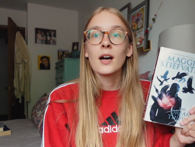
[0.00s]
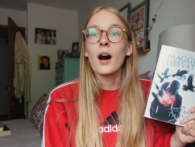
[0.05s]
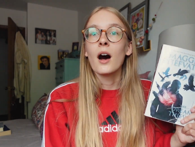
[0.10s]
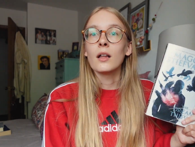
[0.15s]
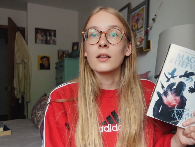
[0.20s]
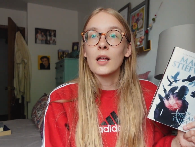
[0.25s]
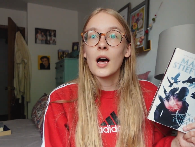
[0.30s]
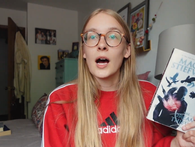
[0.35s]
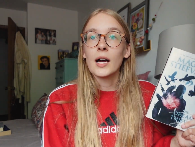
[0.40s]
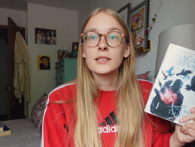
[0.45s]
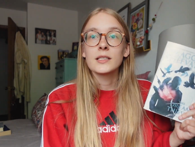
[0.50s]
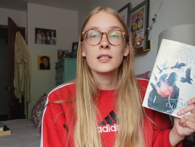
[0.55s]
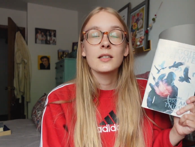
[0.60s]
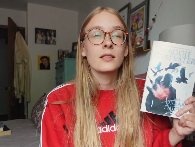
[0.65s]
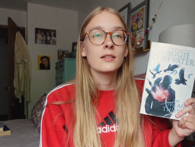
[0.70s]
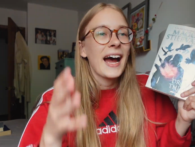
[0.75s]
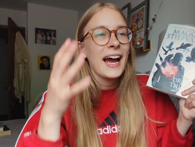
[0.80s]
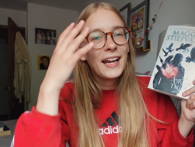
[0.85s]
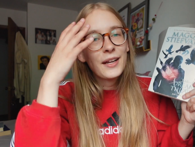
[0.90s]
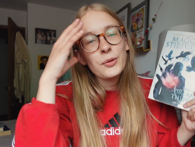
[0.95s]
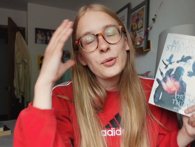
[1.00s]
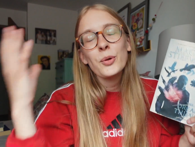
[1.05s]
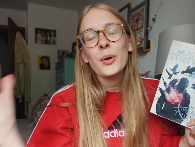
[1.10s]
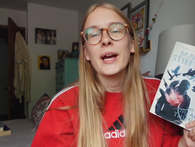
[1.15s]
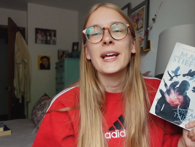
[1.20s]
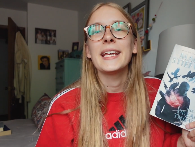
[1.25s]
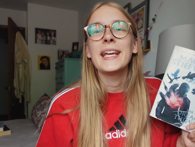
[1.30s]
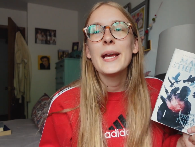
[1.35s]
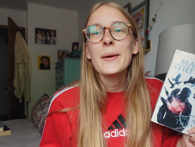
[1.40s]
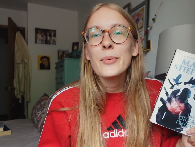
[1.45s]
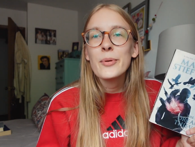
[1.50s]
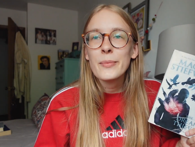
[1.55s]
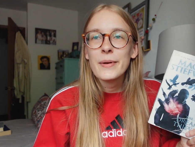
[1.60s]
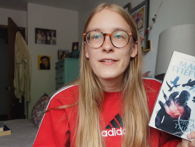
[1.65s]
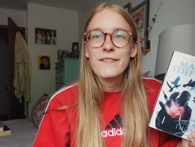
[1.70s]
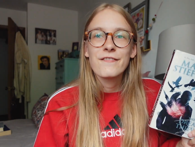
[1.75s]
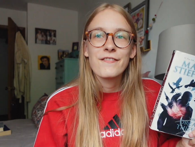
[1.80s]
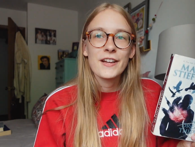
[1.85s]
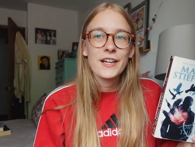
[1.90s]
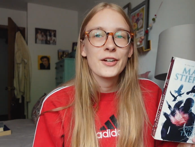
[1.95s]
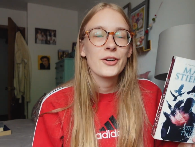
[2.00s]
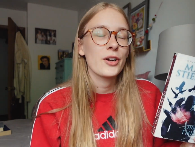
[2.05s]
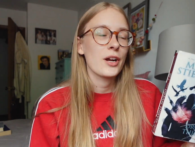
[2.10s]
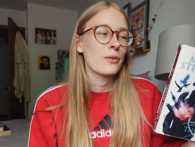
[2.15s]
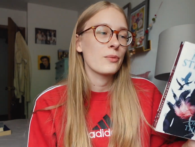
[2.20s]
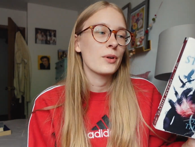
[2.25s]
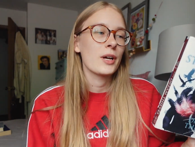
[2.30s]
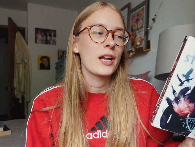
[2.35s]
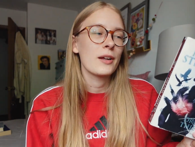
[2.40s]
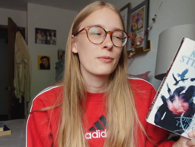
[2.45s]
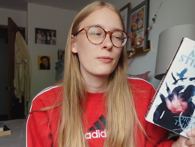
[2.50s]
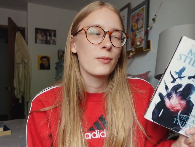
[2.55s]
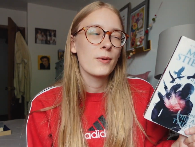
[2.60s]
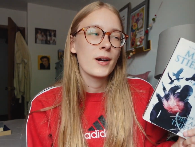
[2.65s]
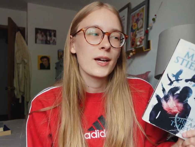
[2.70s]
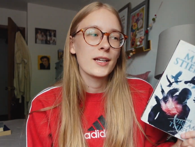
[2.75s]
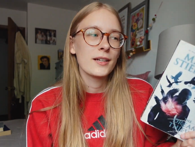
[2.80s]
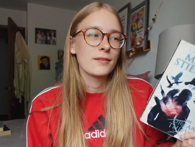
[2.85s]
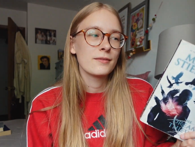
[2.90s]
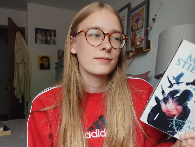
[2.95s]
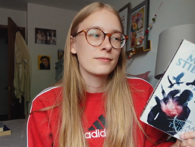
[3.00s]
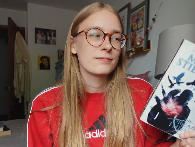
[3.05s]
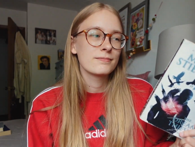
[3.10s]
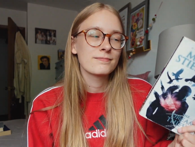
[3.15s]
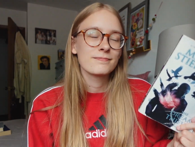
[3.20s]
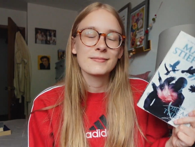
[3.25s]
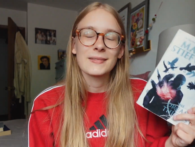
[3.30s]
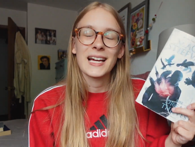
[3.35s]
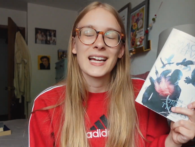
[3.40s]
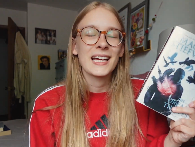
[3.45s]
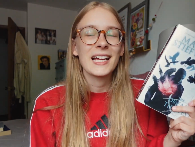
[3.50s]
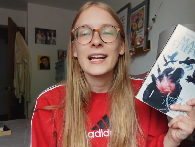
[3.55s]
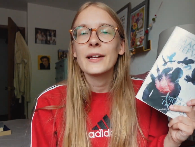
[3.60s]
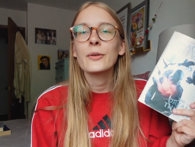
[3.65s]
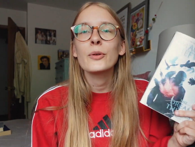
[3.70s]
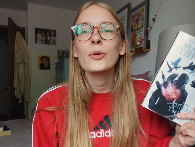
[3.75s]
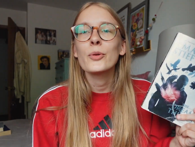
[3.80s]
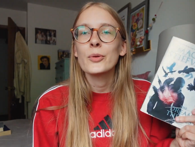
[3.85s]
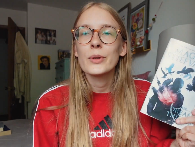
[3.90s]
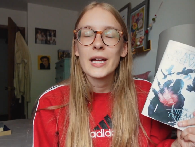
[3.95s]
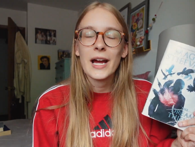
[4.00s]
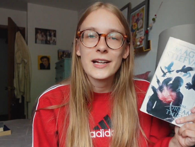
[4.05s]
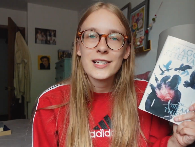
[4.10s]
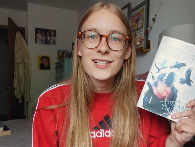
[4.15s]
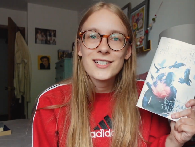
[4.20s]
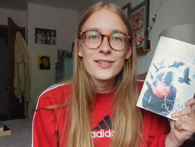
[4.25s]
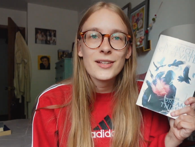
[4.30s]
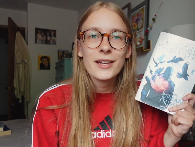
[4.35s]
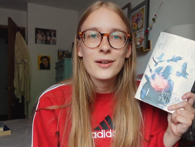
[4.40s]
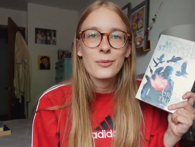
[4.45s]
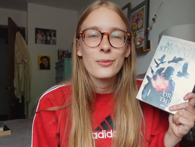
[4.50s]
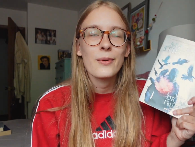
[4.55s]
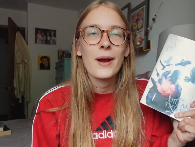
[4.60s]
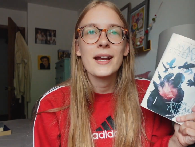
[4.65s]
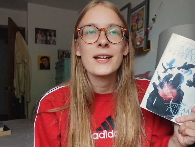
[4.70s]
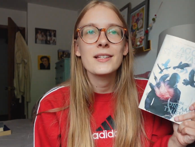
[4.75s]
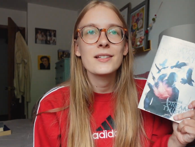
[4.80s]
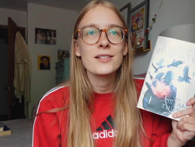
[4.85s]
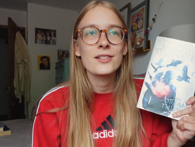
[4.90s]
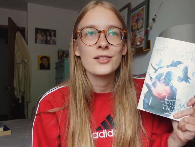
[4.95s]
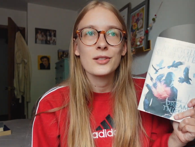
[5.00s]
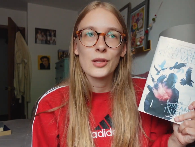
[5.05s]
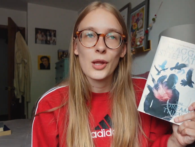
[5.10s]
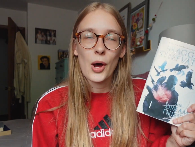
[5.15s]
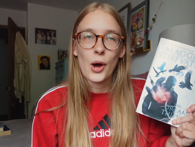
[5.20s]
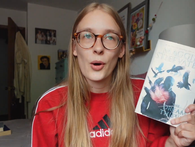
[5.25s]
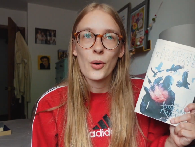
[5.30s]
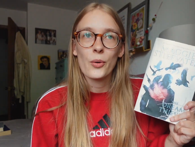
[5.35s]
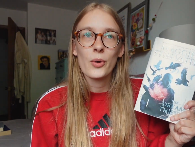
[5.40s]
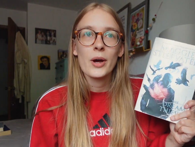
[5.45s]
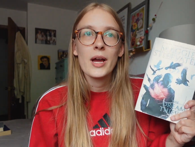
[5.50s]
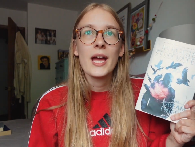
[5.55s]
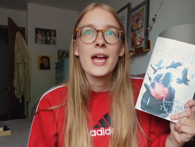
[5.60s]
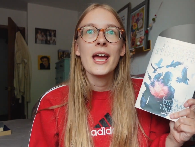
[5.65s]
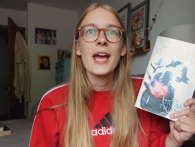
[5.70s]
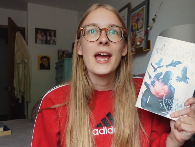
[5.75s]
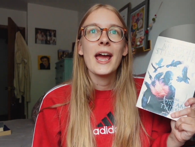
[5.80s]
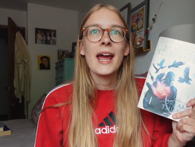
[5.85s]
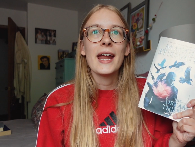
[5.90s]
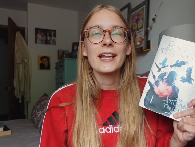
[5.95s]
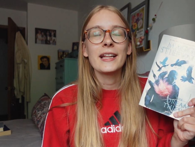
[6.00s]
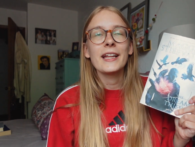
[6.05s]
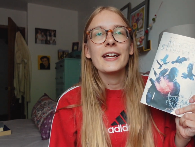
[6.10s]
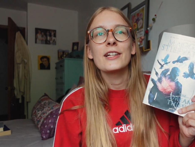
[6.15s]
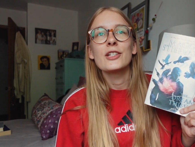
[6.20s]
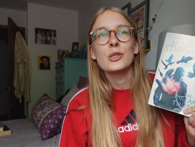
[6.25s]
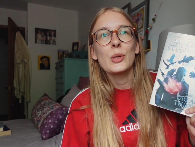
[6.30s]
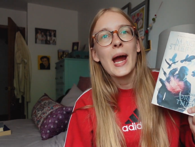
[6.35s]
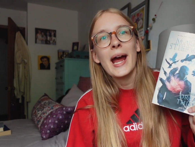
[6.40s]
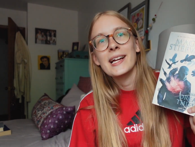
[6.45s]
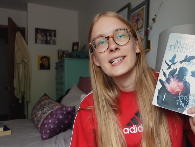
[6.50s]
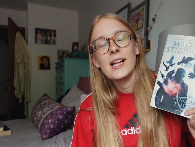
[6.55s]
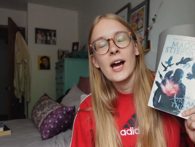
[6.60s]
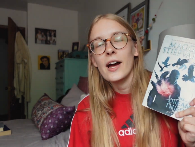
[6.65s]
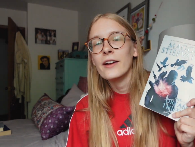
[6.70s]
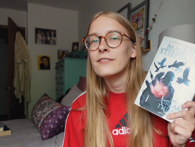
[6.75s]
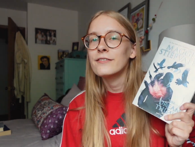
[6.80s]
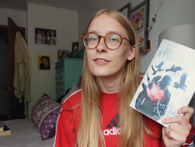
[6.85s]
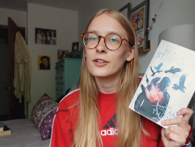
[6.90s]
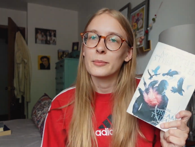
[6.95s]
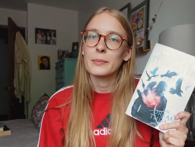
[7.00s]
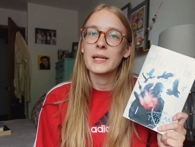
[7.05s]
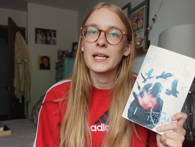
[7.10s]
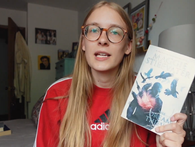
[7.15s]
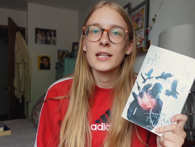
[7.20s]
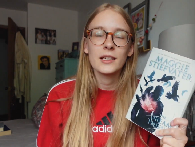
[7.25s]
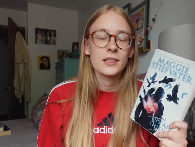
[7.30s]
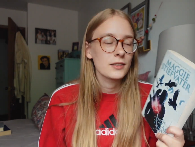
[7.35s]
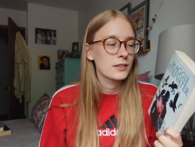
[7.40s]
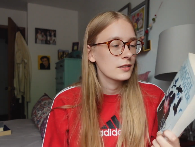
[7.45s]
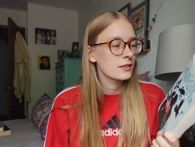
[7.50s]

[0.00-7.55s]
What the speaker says: a lot. I don't know, I can't put my finger on what I don't know. I just like read it slow and it like dragged on for me.